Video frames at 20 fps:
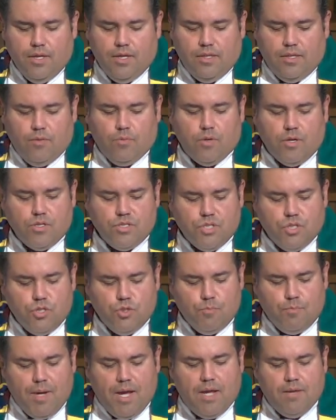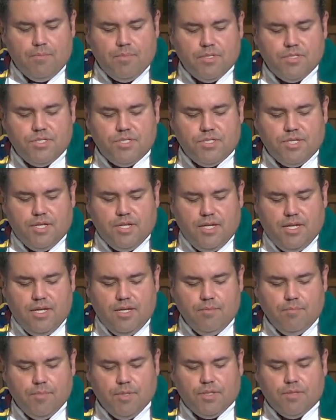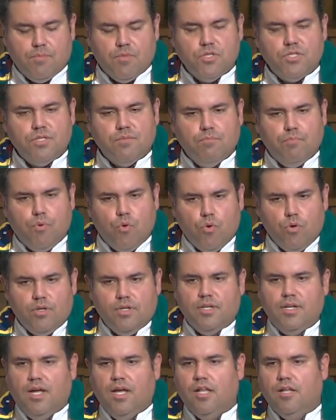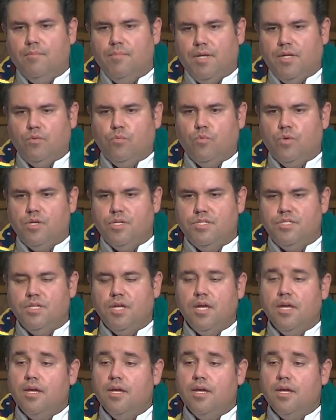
They would also do Bible study, but the most important element was